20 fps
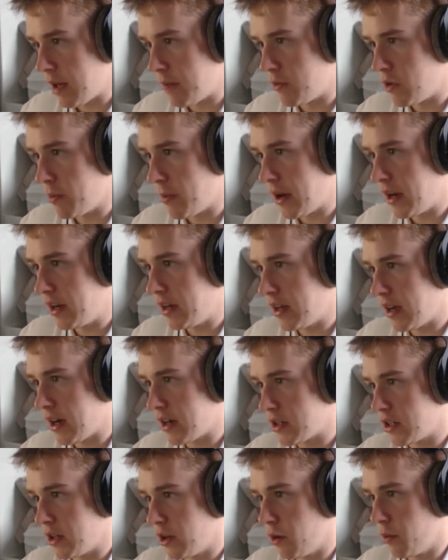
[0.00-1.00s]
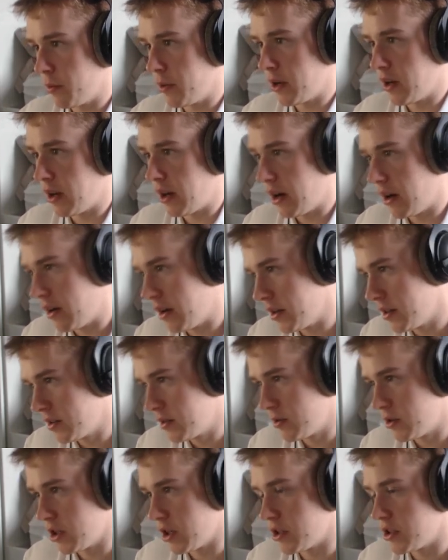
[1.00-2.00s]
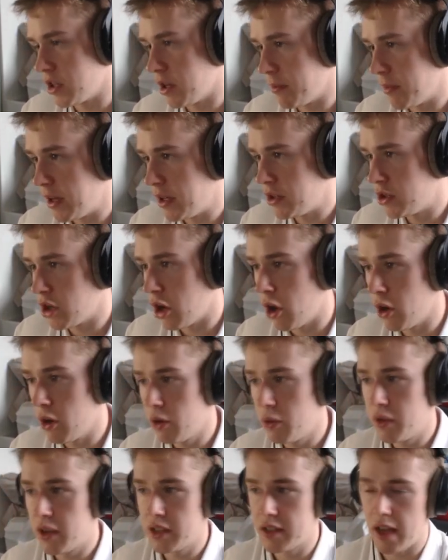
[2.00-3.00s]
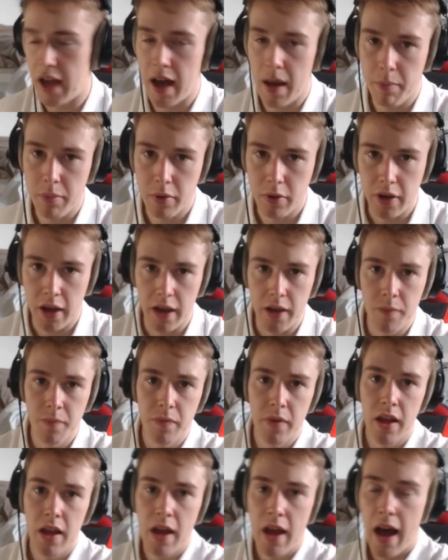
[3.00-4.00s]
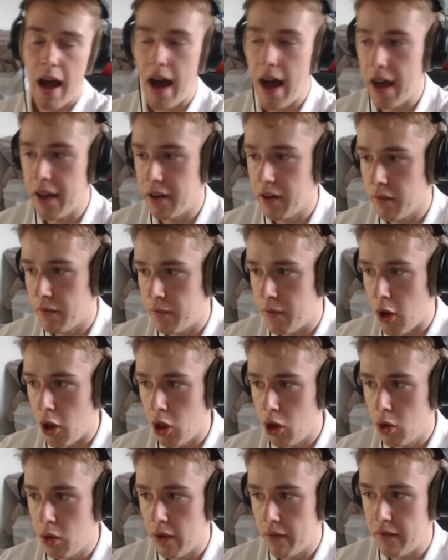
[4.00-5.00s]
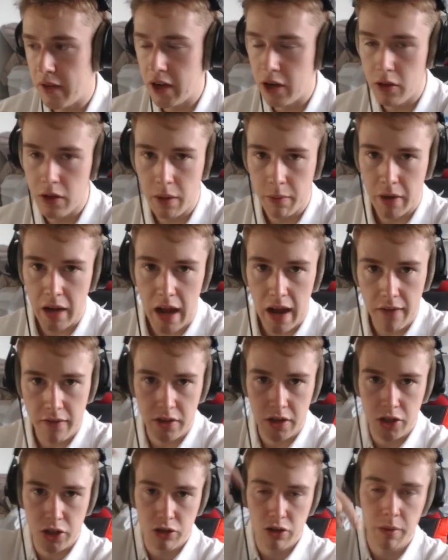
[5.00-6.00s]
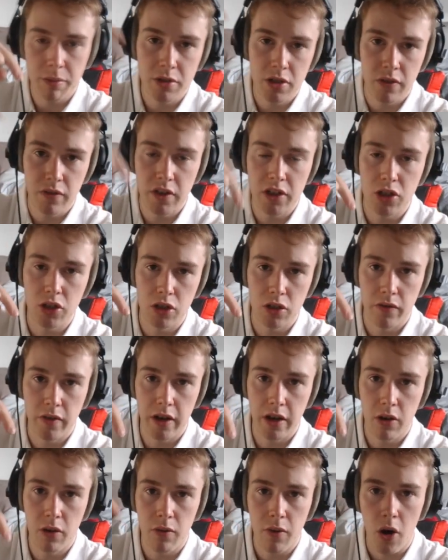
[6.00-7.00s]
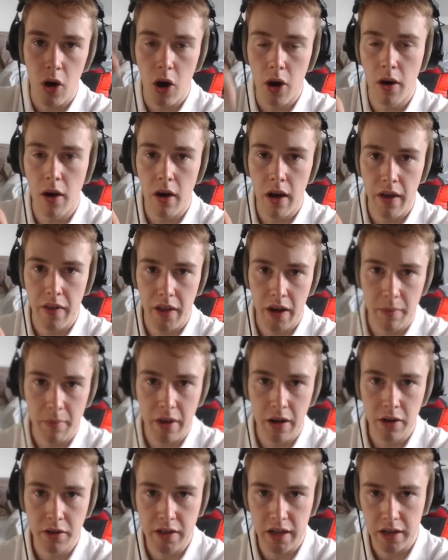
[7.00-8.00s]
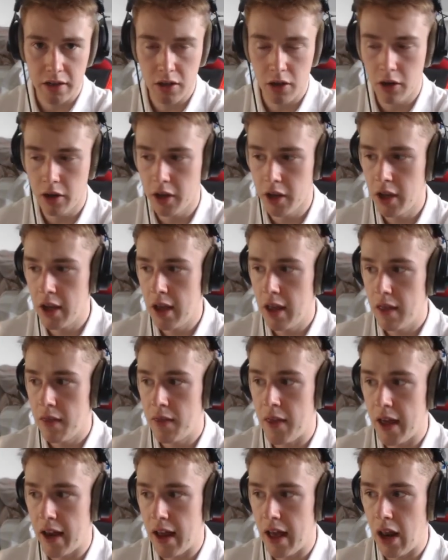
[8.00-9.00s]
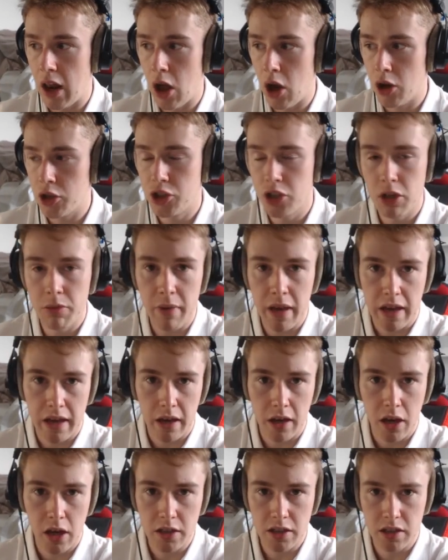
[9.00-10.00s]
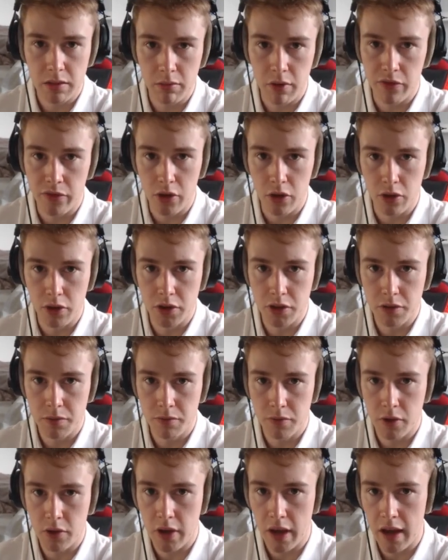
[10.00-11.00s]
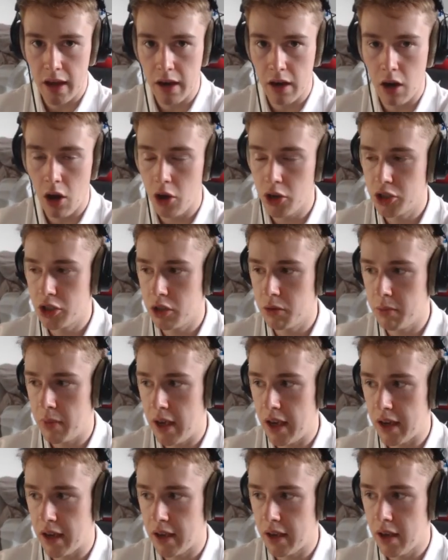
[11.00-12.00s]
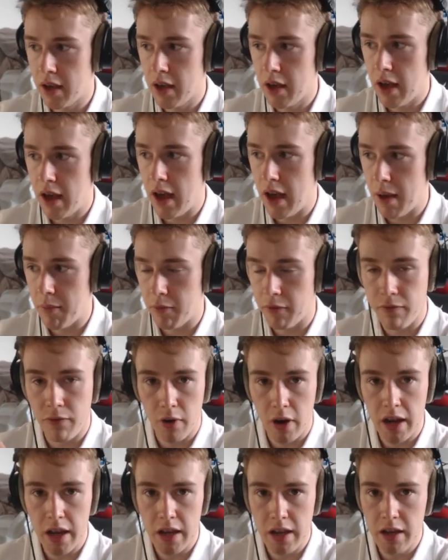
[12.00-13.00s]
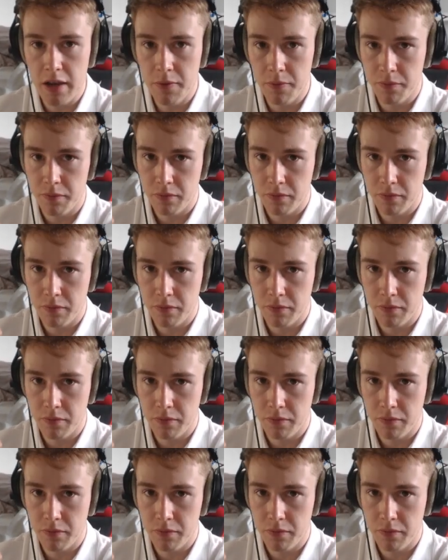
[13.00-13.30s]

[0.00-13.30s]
you might need to actually open it. Here it is, judge.me. Download this app, okay, and follow a video that I'm going to have in the description of this YouTube video that I made on TikTok that allows you to make custom reviews. Okay, it allows you to make free